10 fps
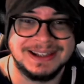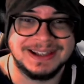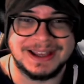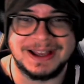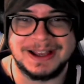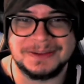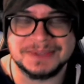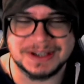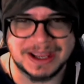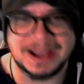
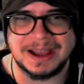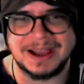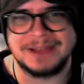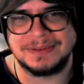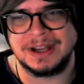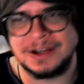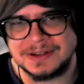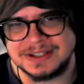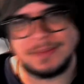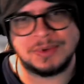So yeah, I know at
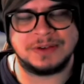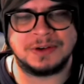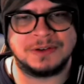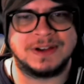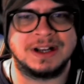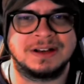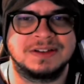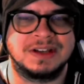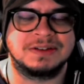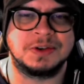some point I've got to find
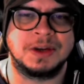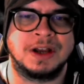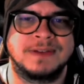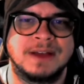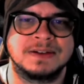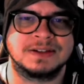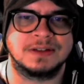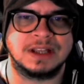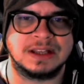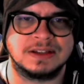2.5 hours
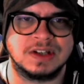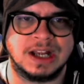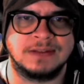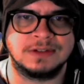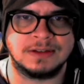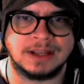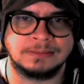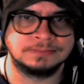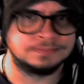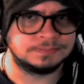to kind of do that.
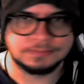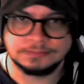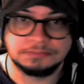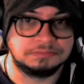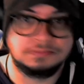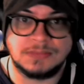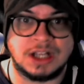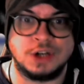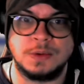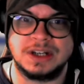I
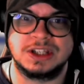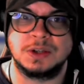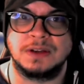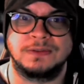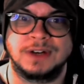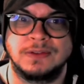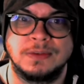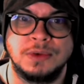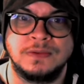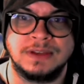normally just do it in front of a
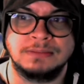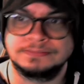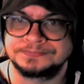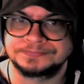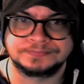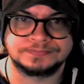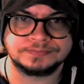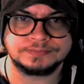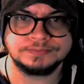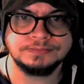movie.
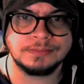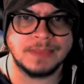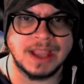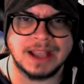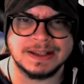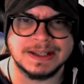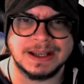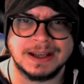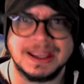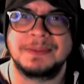And
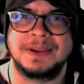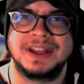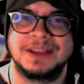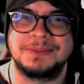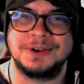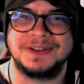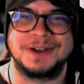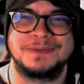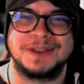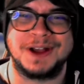yeah, by the end of the movie,
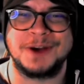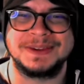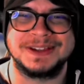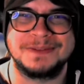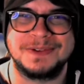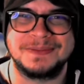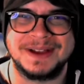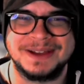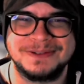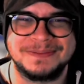hopefully I'll be done with
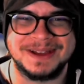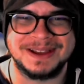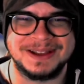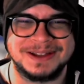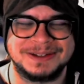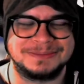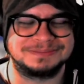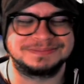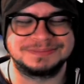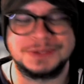my
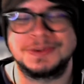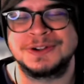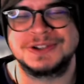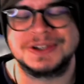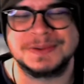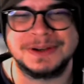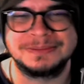Mod Podge as well.